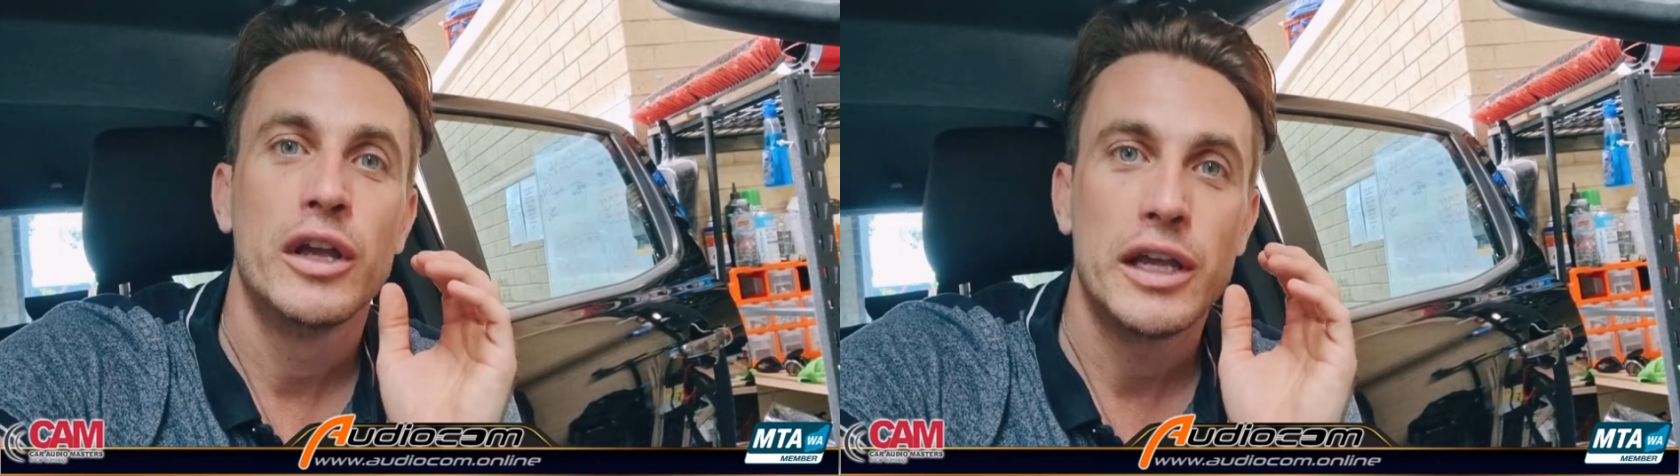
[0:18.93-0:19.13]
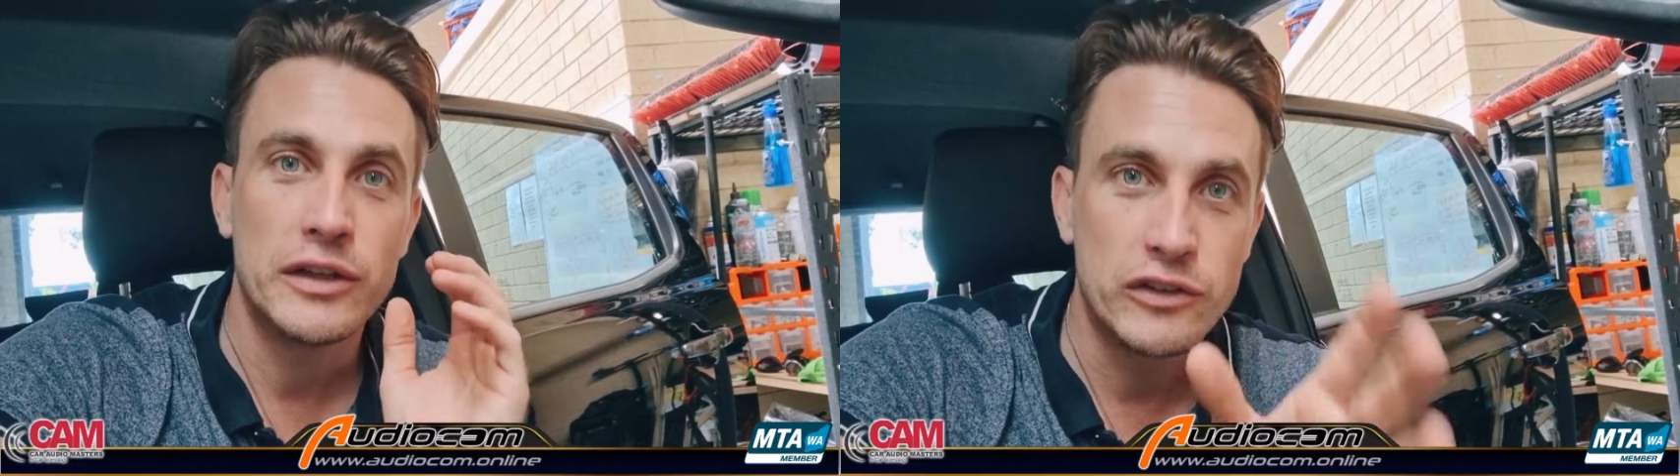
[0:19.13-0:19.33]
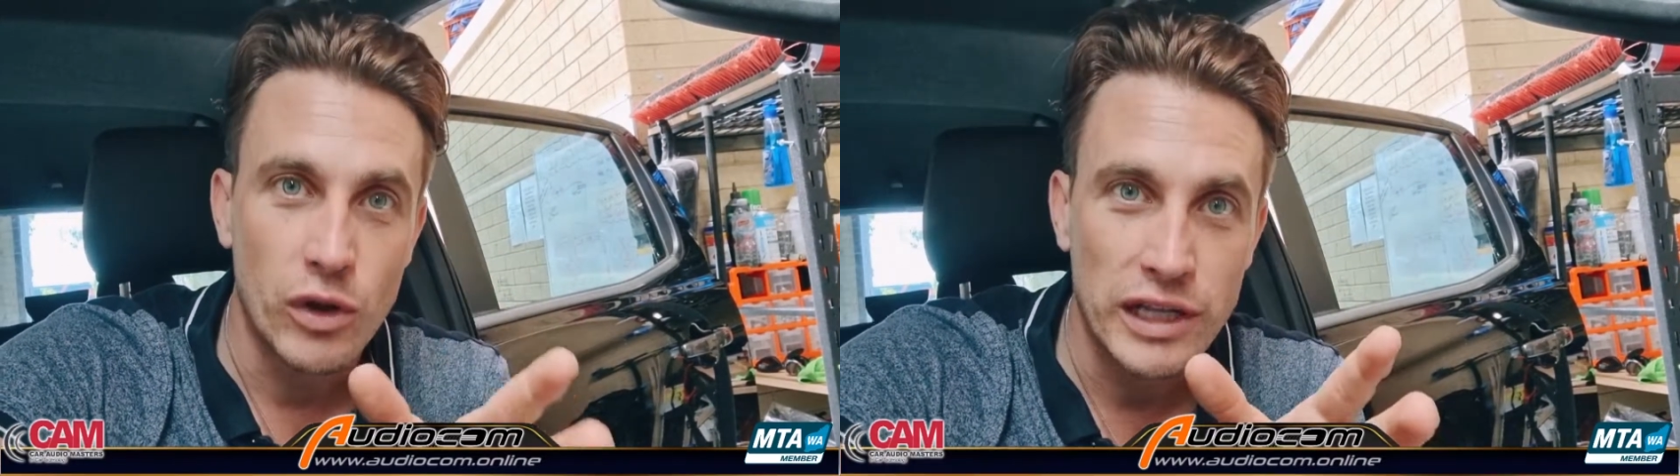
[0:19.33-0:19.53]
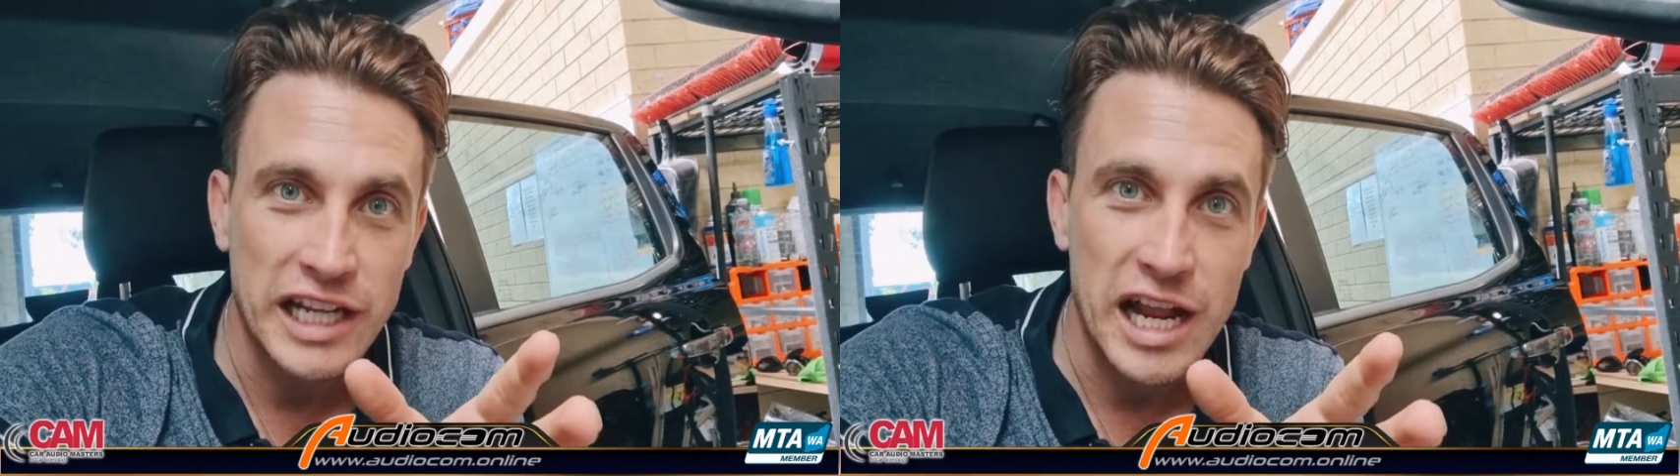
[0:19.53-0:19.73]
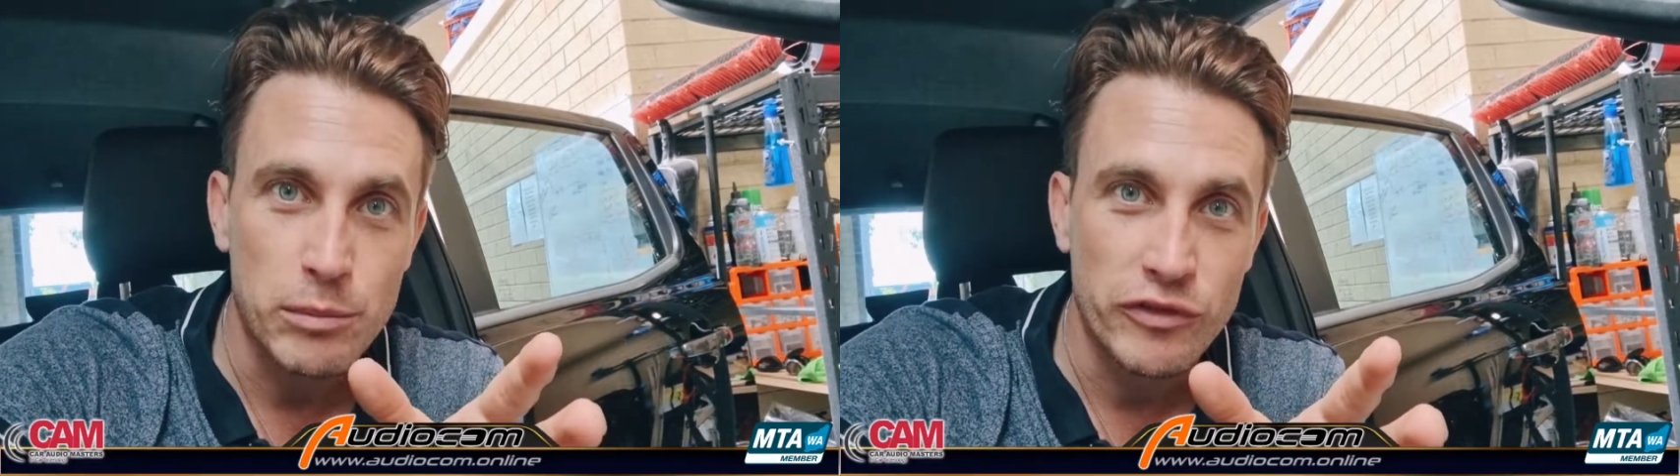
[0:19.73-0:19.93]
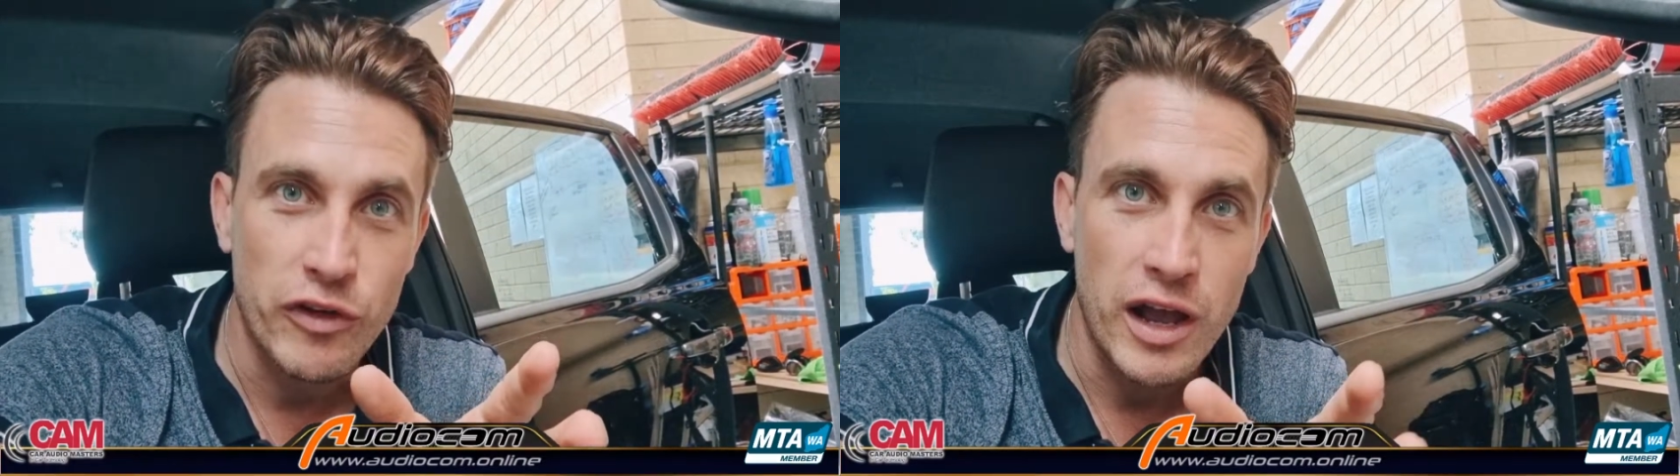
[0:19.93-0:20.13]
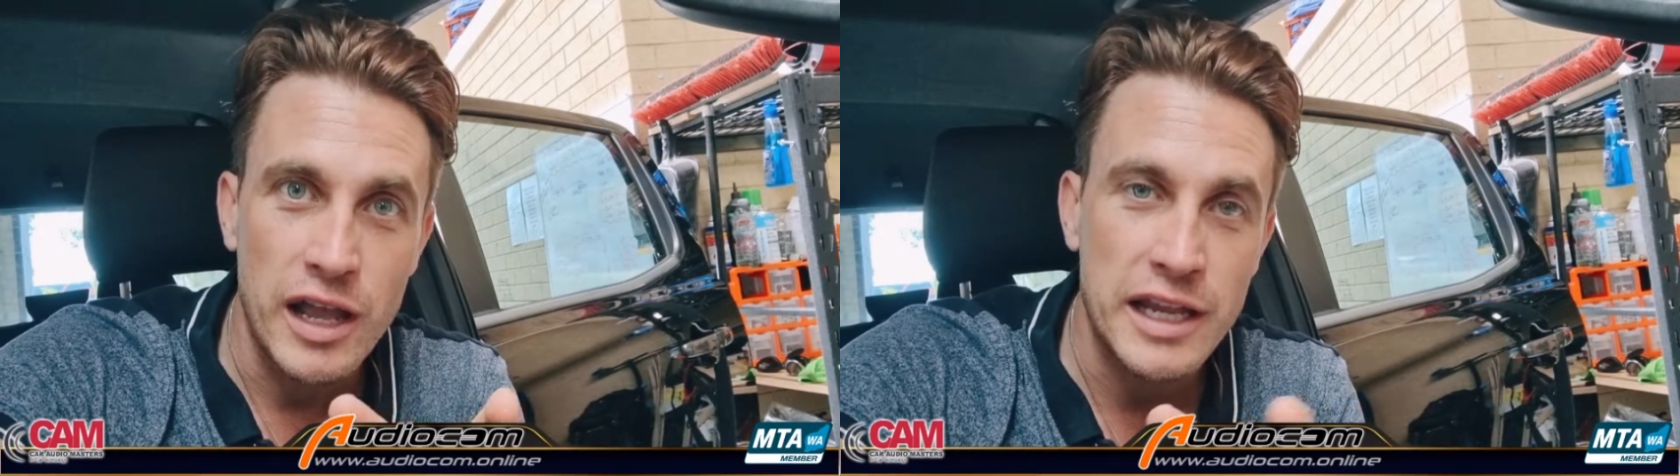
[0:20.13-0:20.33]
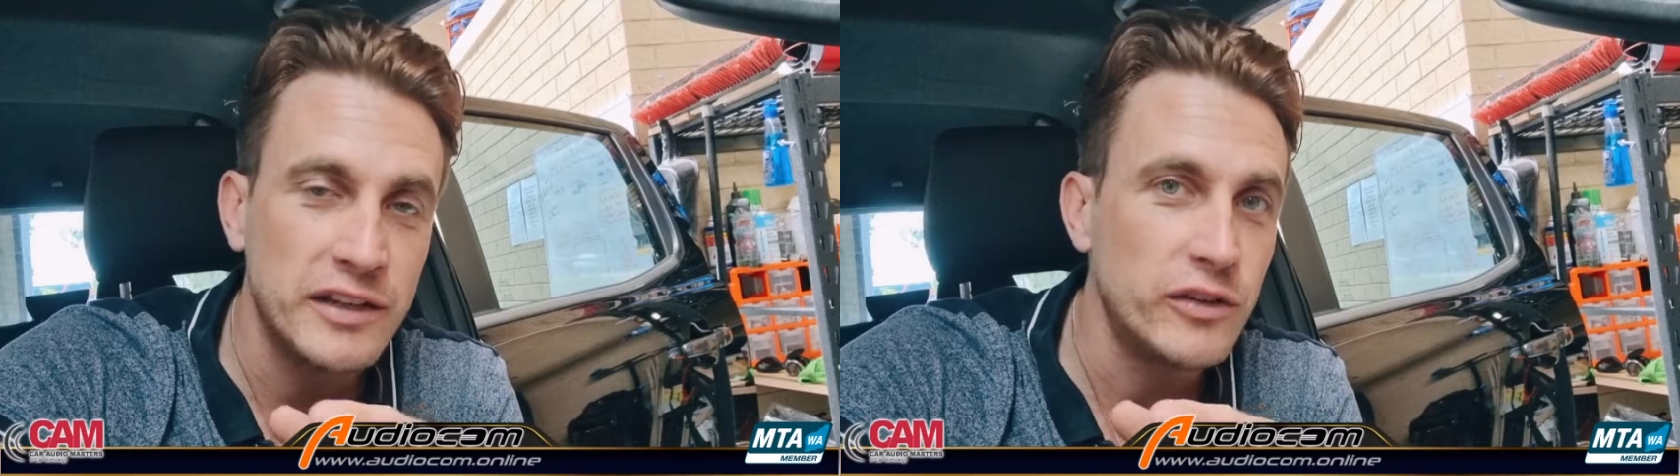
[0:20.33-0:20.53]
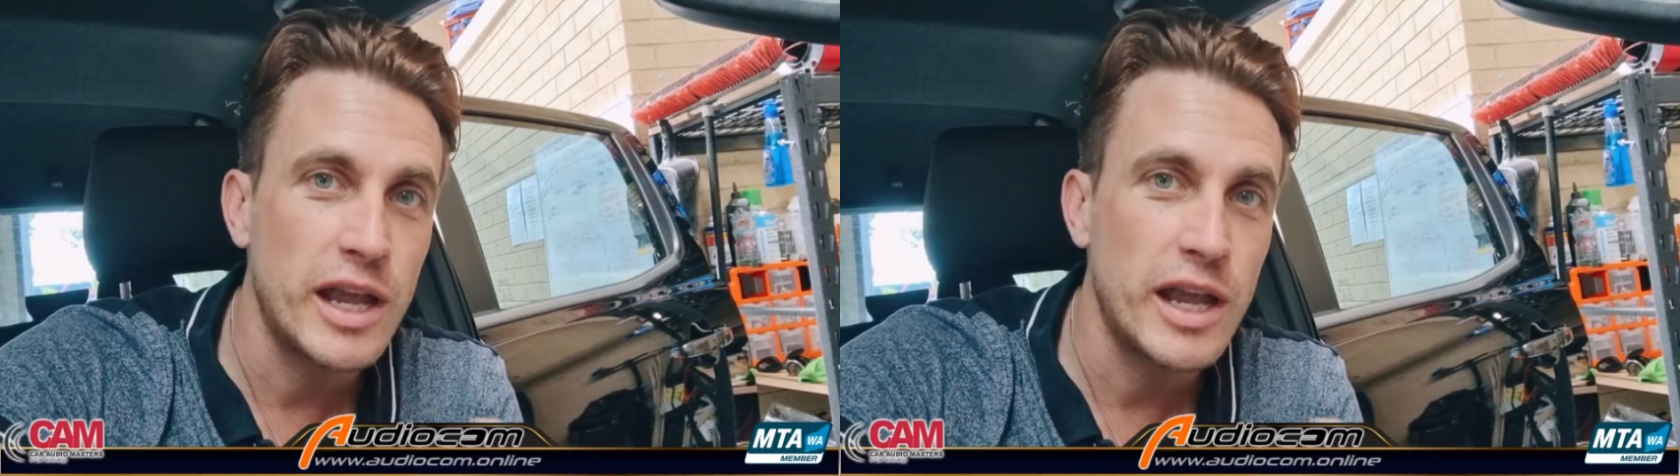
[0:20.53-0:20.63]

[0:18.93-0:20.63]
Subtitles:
installing an amplifier into